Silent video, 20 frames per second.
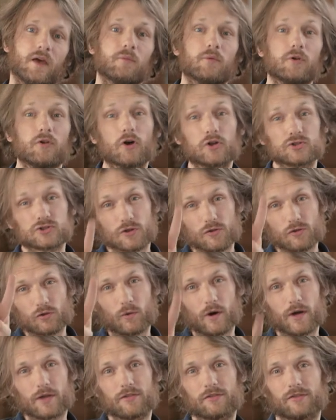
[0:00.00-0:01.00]
But not just
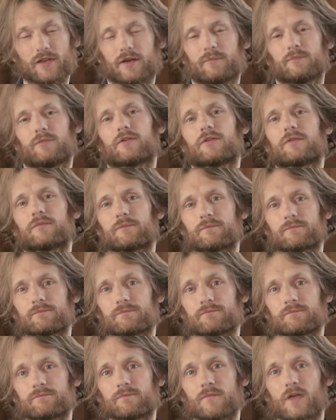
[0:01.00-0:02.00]
twice damned.
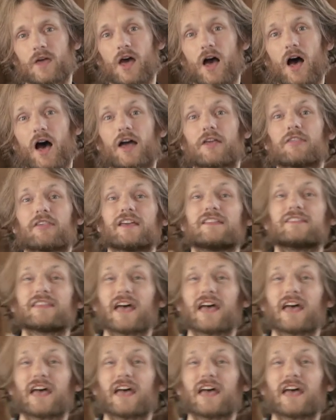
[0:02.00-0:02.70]
I say